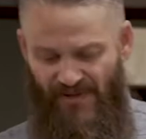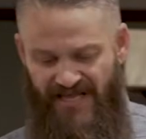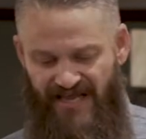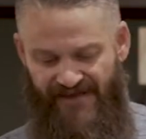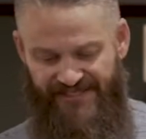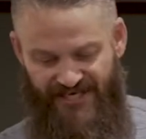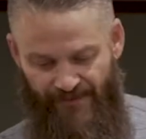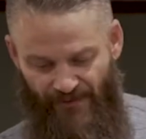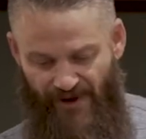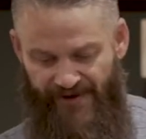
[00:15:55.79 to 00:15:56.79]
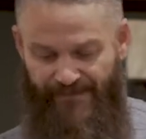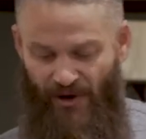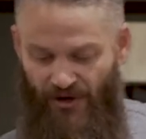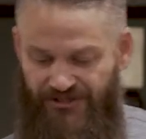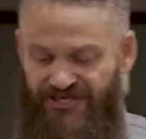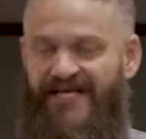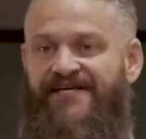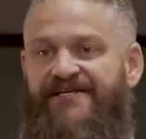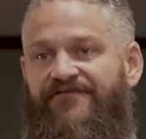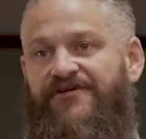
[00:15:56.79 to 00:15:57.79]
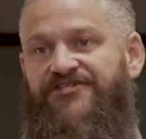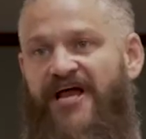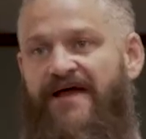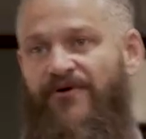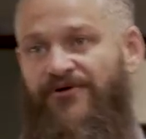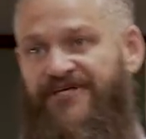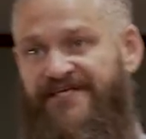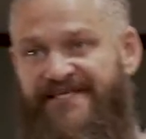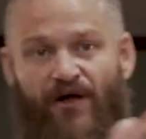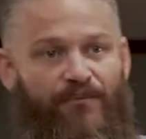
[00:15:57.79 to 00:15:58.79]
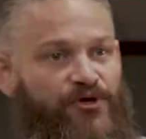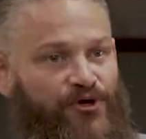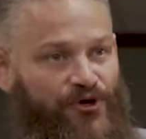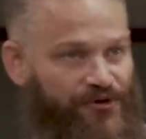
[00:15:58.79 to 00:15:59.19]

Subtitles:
believe in temporary purging in different chambers until pure.